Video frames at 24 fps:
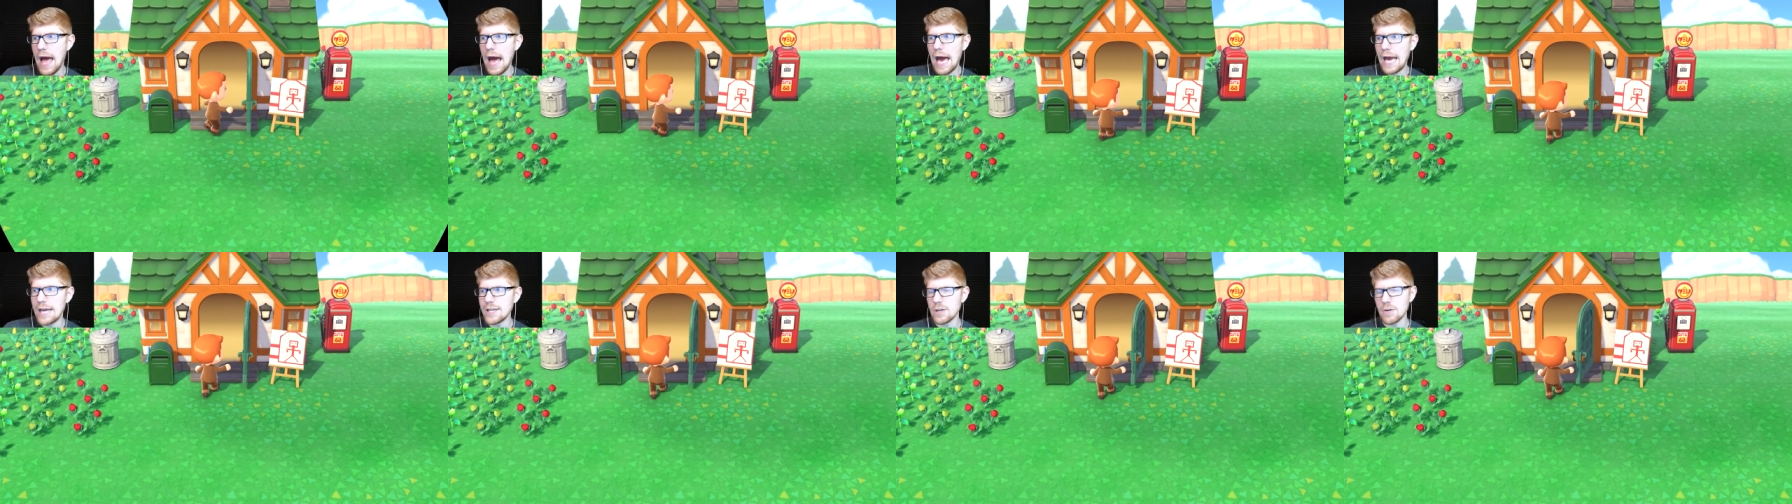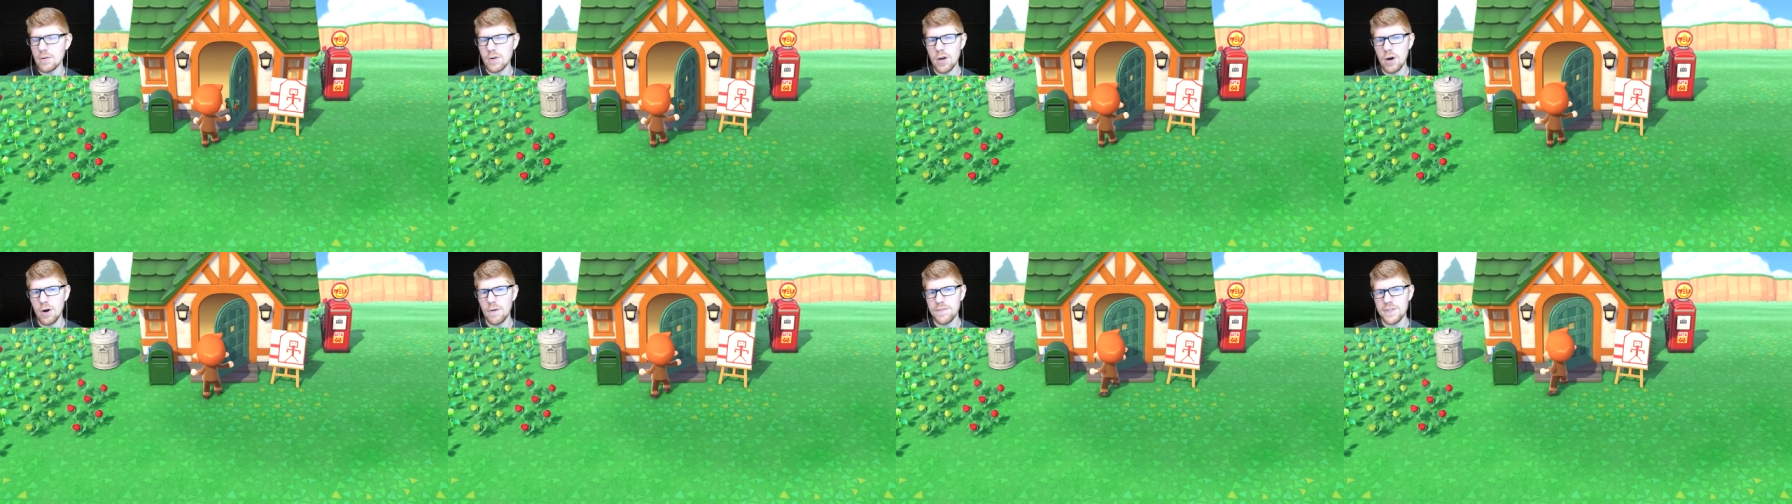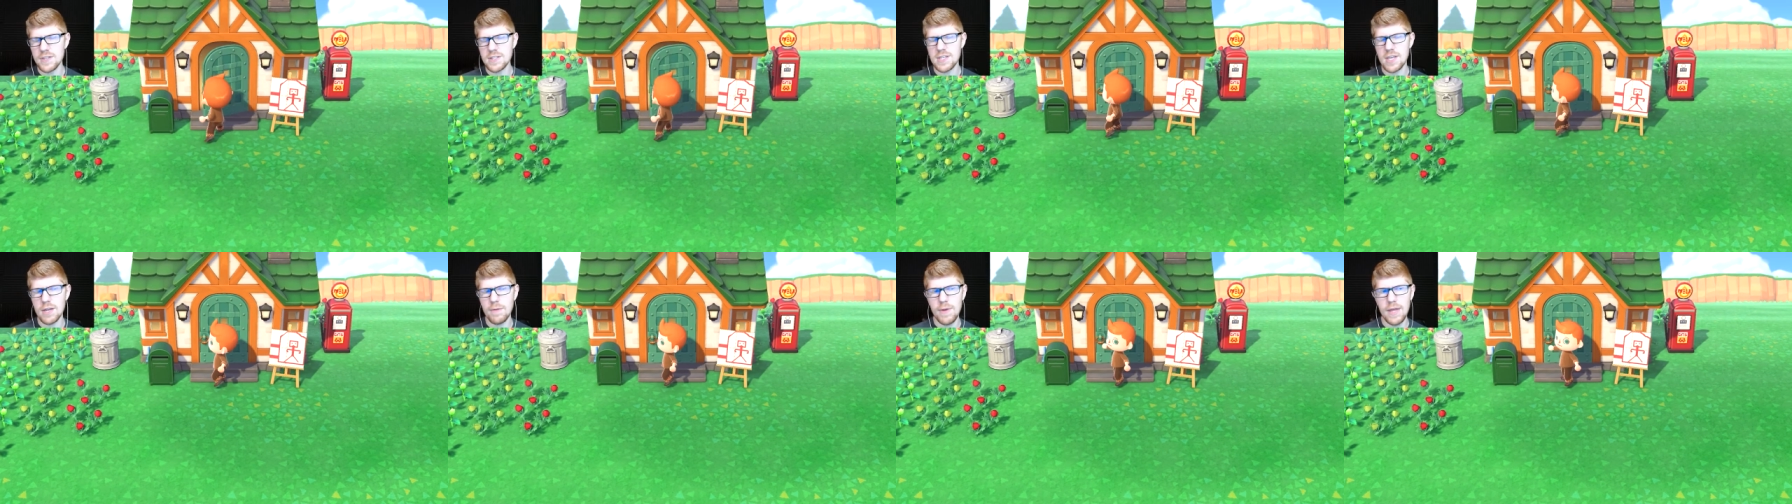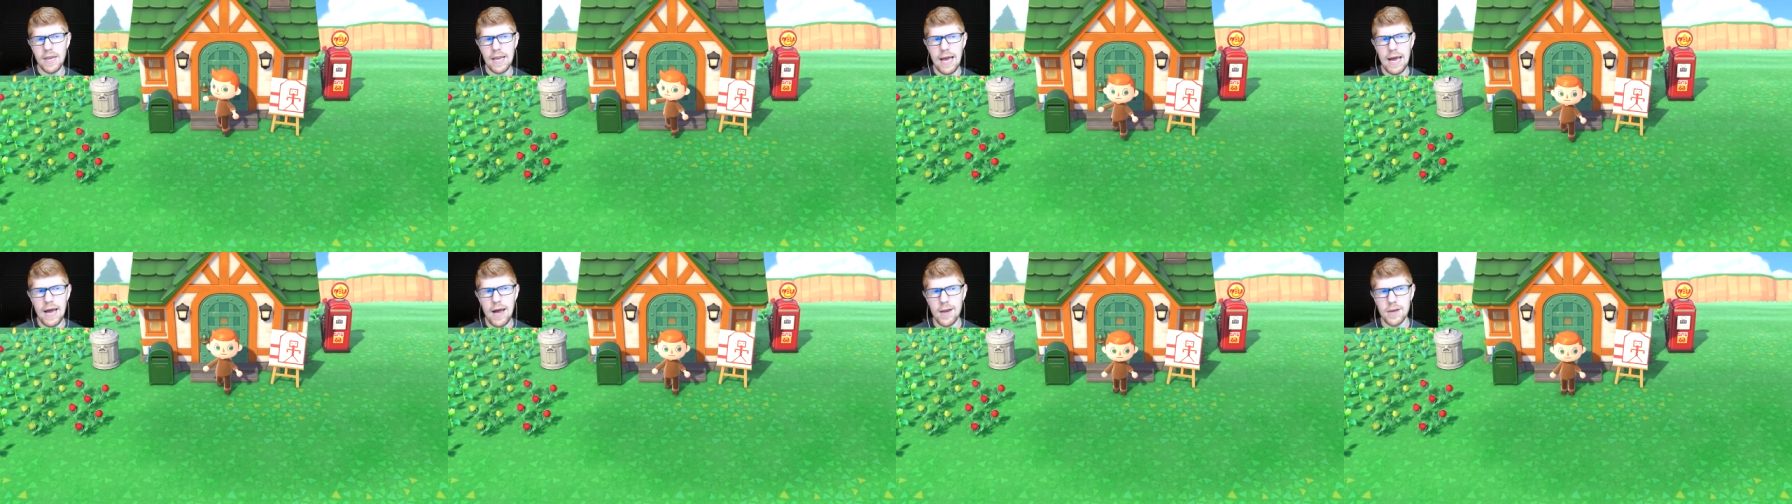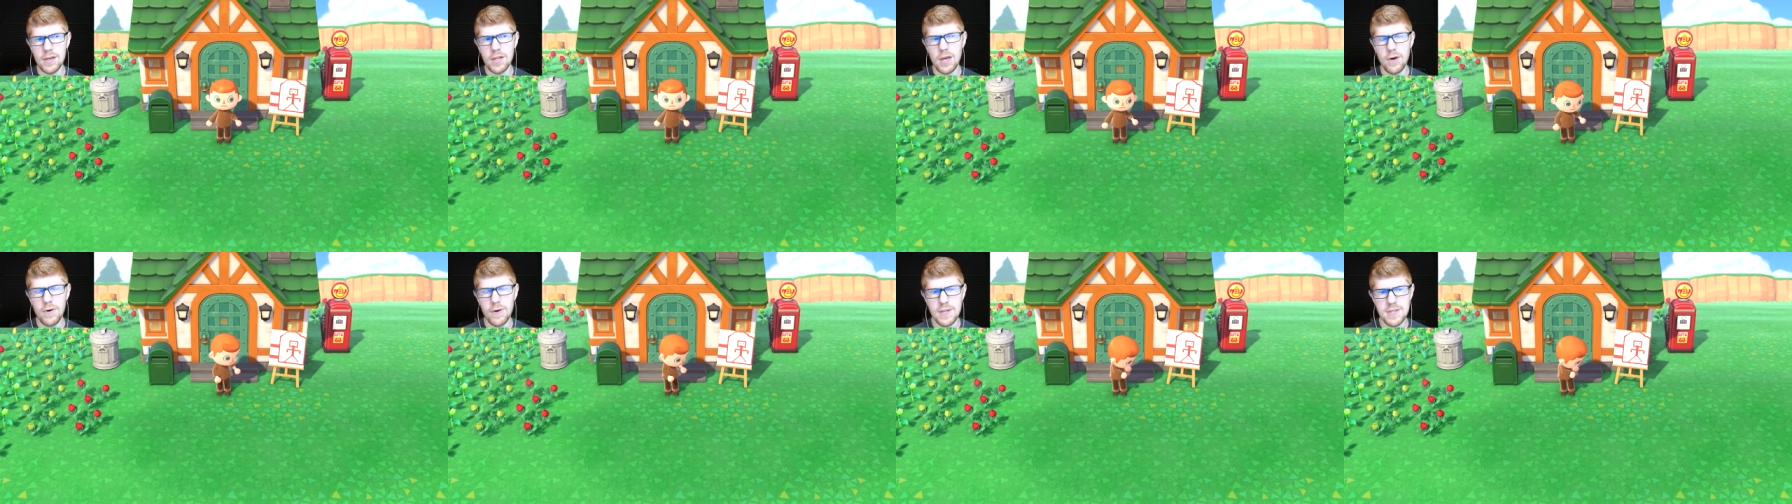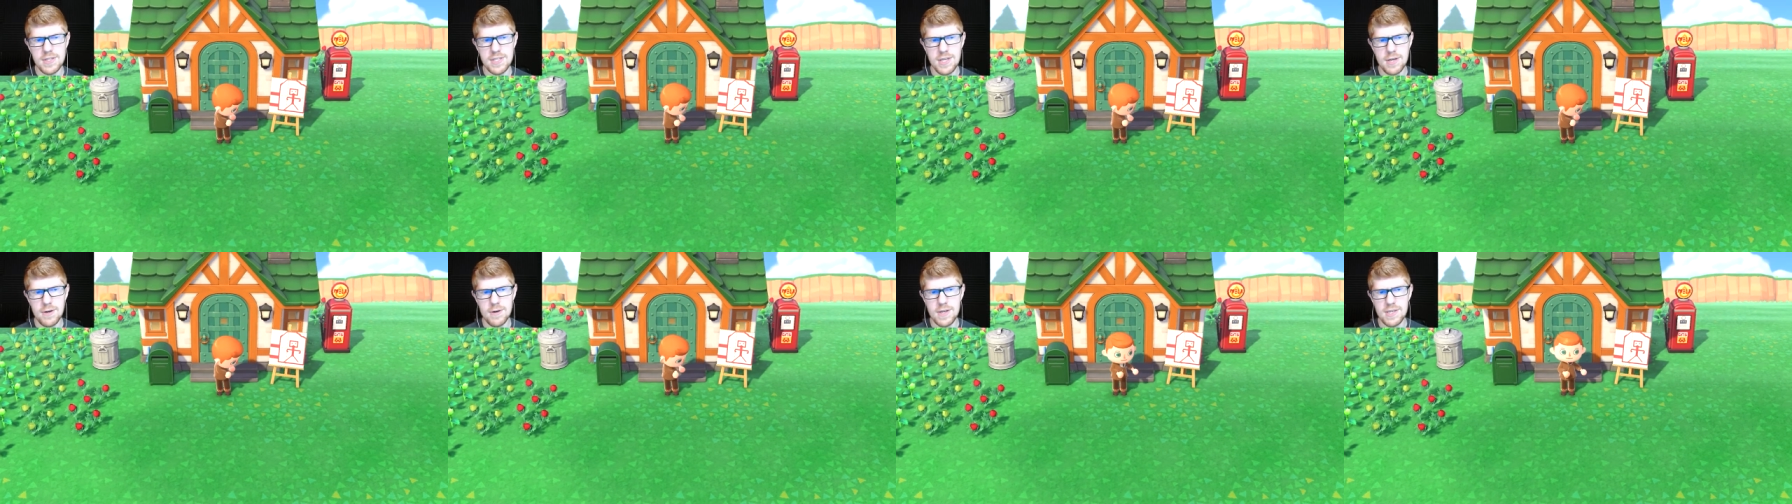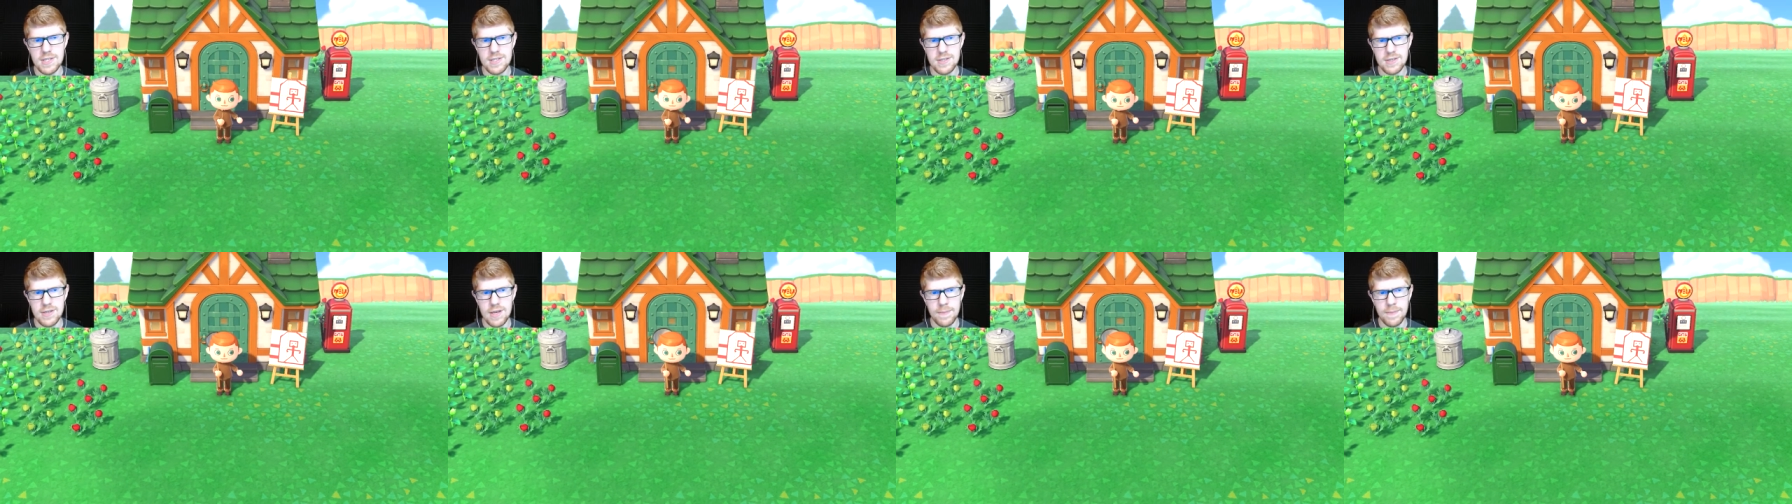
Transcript: I don't know if there's going to be an ongoing series.